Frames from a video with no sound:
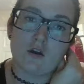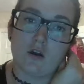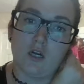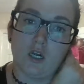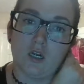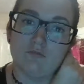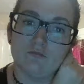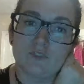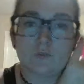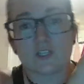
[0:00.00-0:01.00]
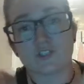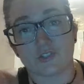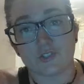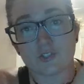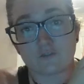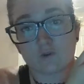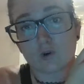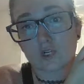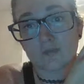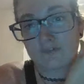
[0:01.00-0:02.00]
do we search
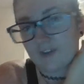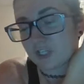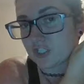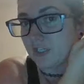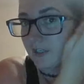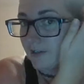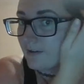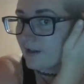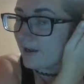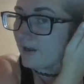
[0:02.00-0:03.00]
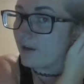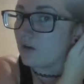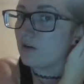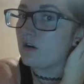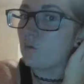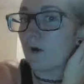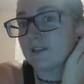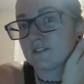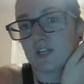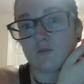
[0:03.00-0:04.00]
for perfection? And what
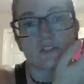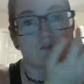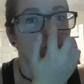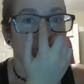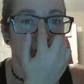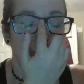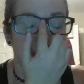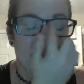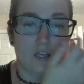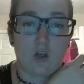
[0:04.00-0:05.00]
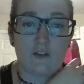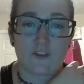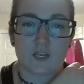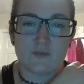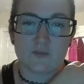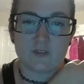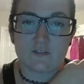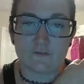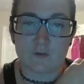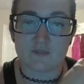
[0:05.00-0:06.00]
I said was, well, I think a lot of it comes
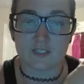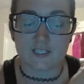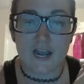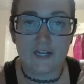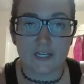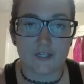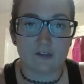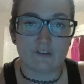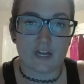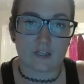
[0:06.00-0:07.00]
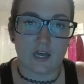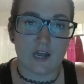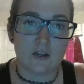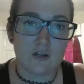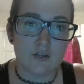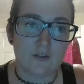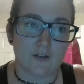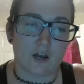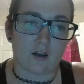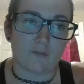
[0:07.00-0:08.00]
from society and the fact that
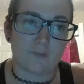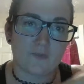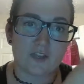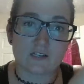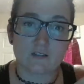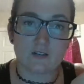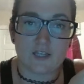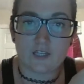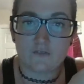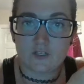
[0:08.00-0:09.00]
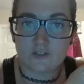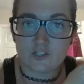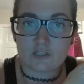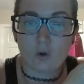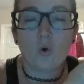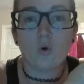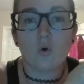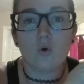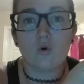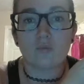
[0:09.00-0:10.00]
like even just the
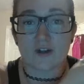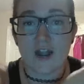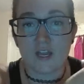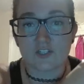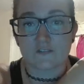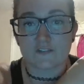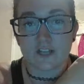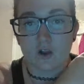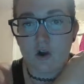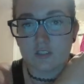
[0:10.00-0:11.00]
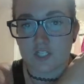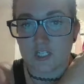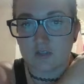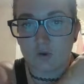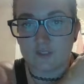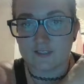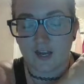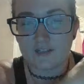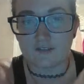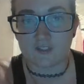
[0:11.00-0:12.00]
whole branch of psychology, the whole
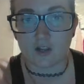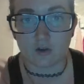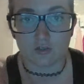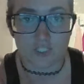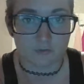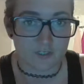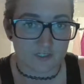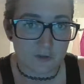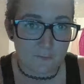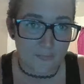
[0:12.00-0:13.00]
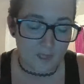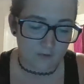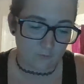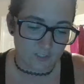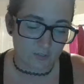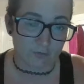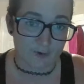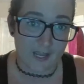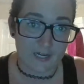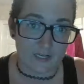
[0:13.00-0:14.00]
science of psychology was
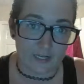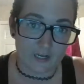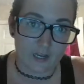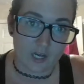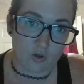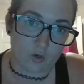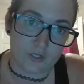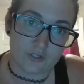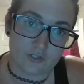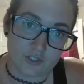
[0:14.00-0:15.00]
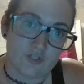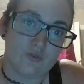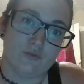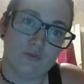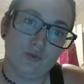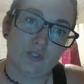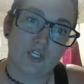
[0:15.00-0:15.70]
created in order to